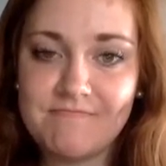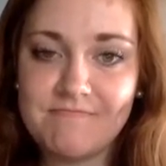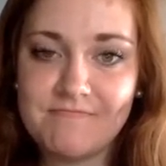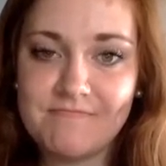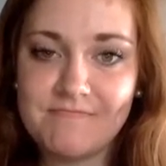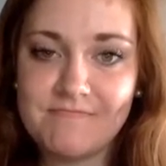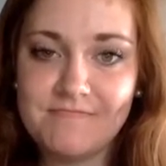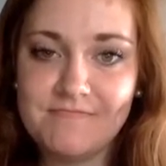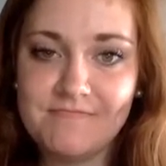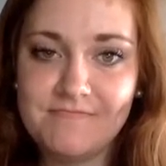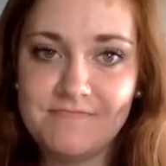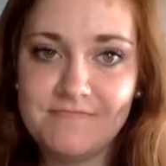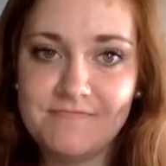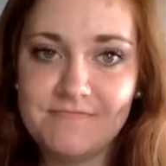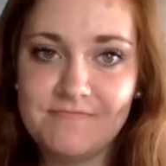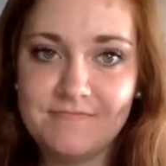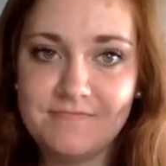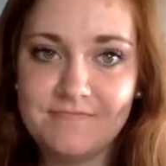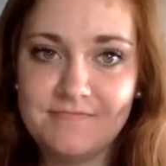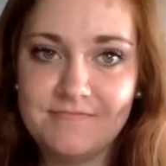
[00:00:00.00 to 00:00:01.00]

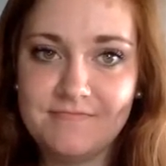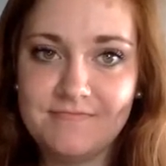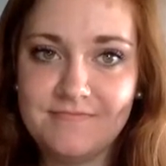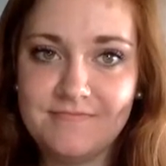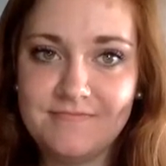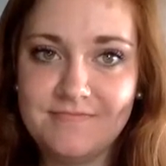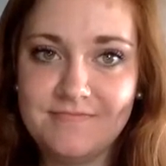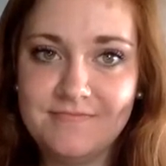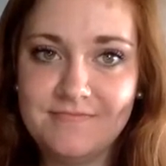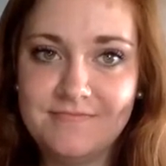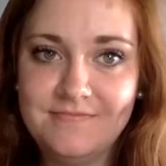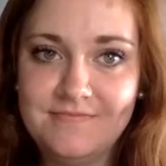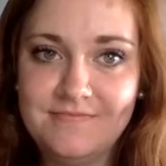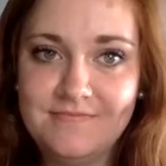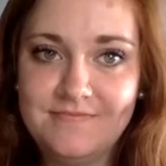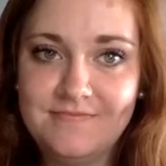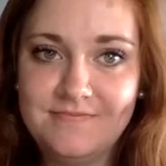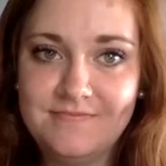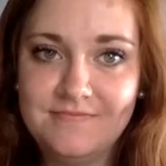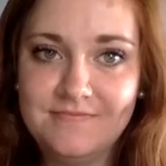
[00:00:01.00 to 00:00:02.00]

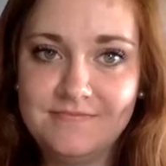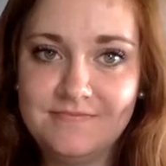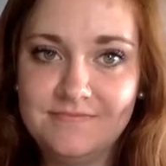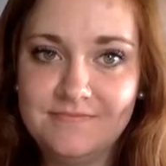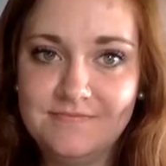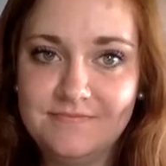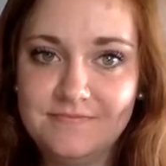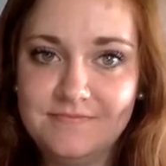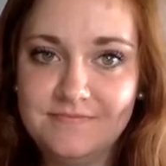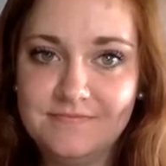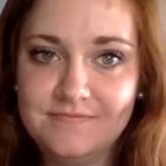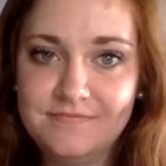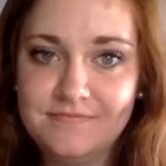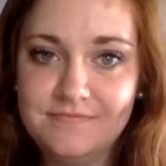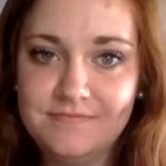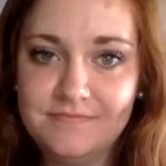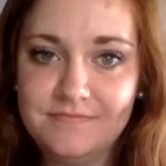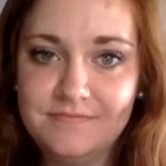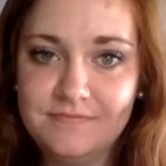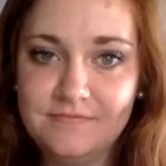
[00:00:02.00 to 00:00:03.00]

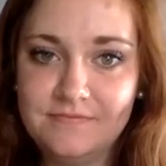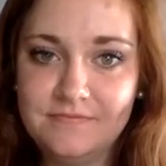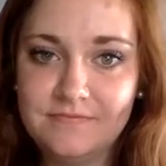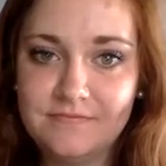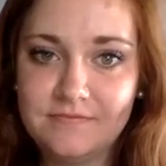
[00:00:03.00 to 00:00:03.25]
The person shown says nothing.